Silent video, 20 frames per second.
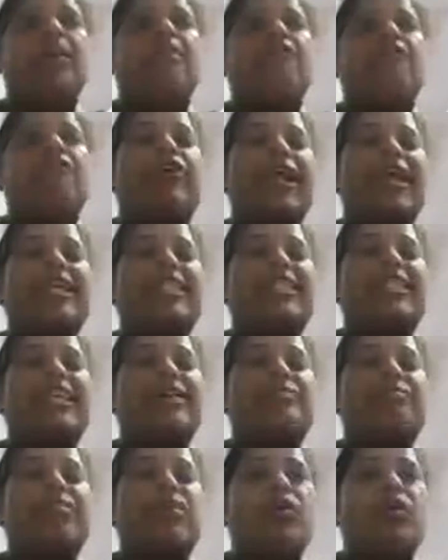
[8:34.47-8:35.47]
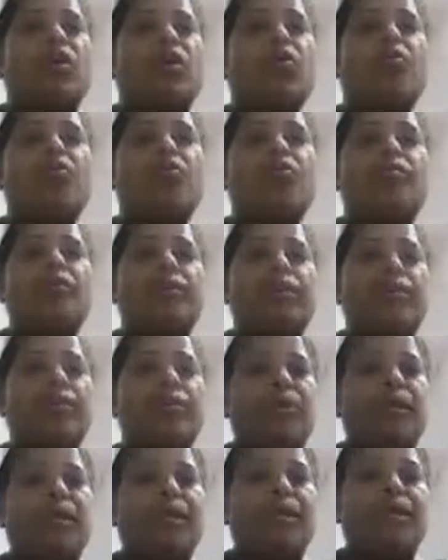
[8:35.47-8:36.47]
For example of
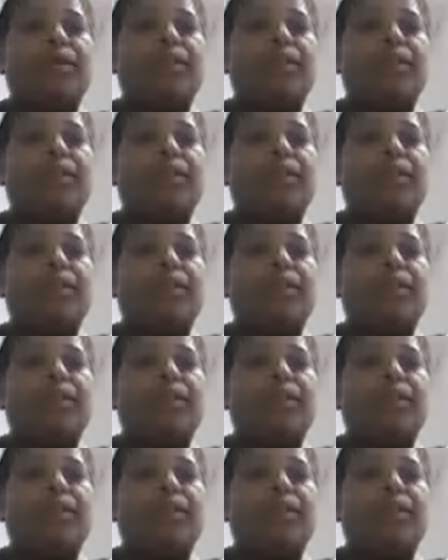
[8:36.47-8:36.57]
given.